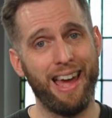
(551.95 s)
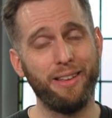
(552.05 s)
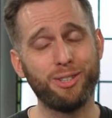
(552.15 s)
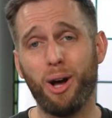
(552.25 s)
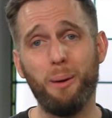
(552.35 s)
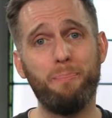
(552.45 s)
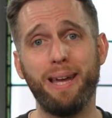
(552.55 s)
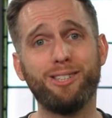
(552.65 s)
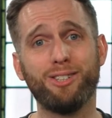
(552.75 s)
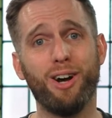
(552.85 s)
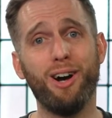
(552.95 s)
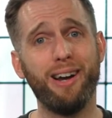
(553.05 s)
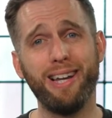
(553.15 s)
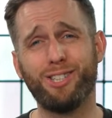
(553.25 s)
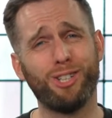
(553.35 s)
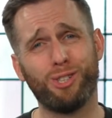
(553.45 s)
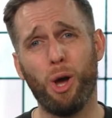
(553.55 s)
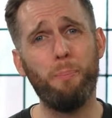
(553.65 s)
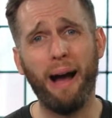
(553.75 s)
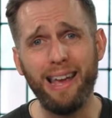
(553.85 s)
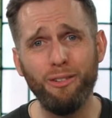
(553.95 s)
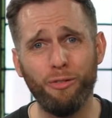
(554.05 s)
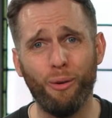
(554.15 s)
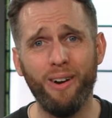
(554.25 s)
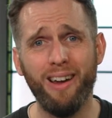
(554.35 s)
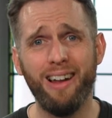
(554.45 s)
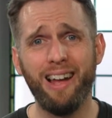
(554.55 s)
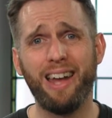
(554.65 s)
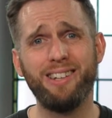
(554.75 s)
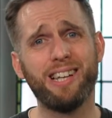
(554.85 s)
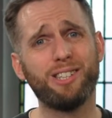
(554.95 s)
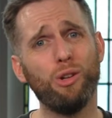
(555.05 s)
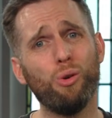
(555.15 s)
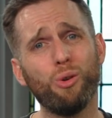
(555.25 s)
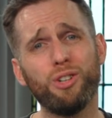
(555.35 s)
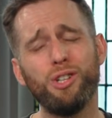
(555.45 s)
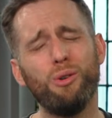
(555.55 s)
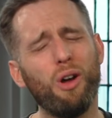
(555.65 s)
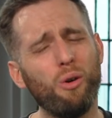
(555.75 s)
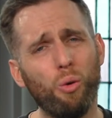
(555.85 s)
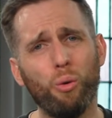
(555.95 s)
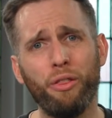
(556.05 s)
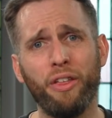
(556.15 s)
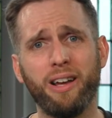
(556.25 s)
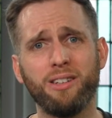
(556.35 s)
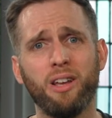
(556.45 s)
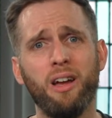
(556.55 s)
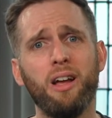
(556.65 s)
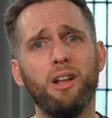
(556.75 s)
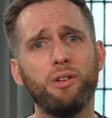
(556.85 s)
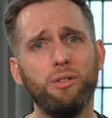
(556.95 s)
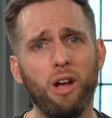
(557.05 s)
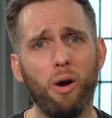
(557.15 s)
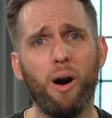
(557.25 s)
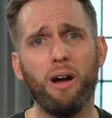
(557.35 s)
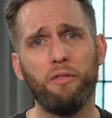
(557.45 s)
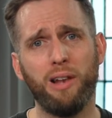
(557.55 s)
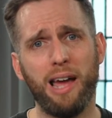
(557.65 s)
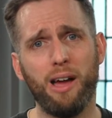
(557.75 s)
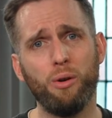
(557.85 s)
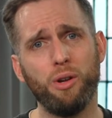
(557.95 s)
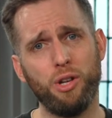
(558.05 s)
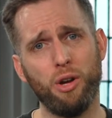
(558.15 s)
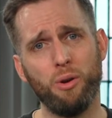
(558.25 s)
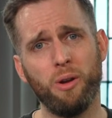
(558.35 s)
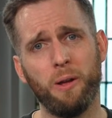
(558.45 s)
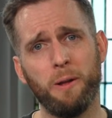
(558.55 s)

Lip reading: And this time Peter's hurt. It's just so painful. And he says, "Lord, you know all things. You know I phileo you."